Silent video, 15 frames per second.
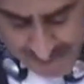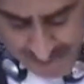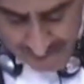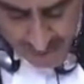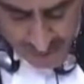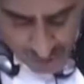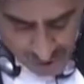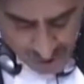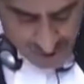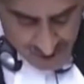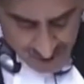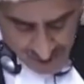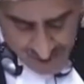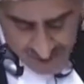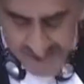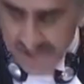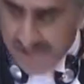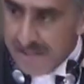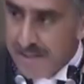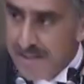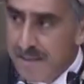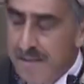said before,
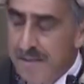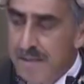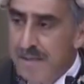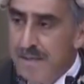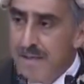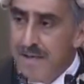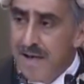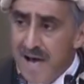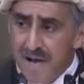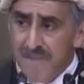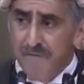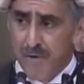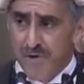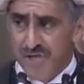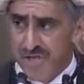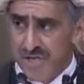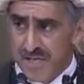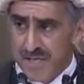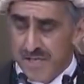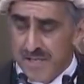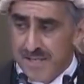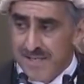it's
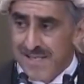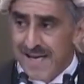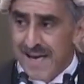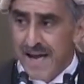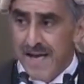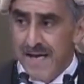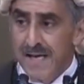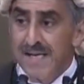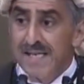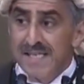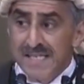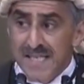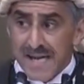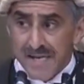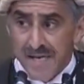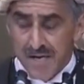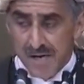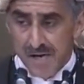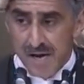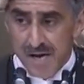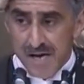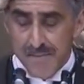unfortunate that a
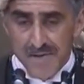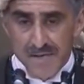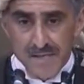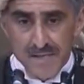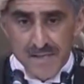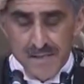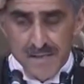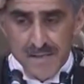technical argument,